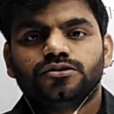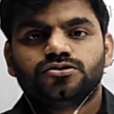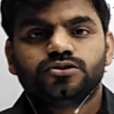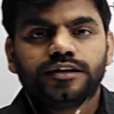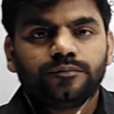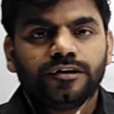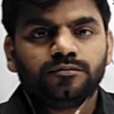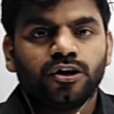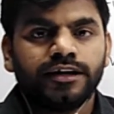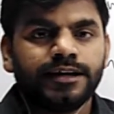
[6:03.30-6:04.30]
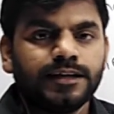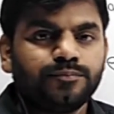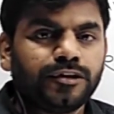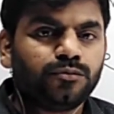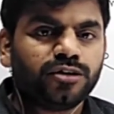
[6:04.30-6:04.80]
So double bond and
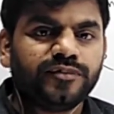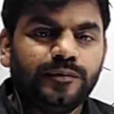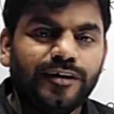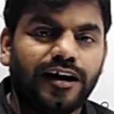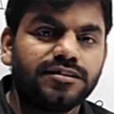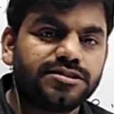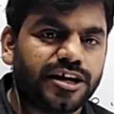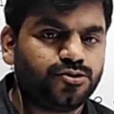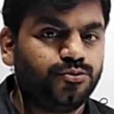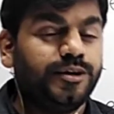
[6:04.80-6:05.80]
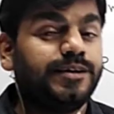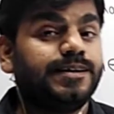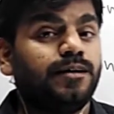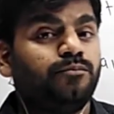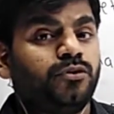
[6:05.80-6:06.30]
triple bond will be
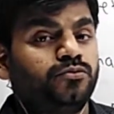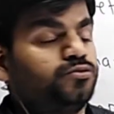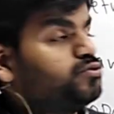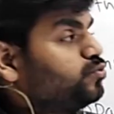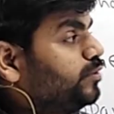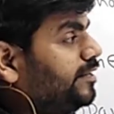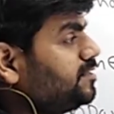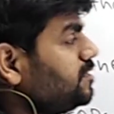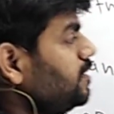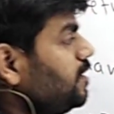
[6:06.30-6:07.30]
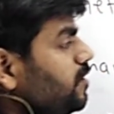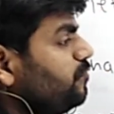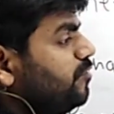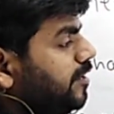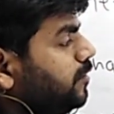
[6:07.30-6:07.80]
unsaturated compound. So students,
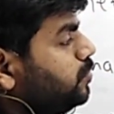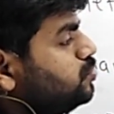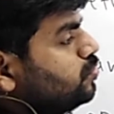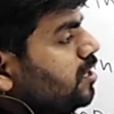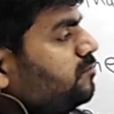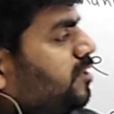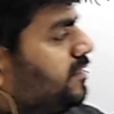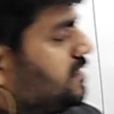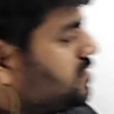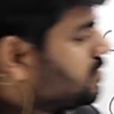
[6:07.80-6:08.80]
we can also convert these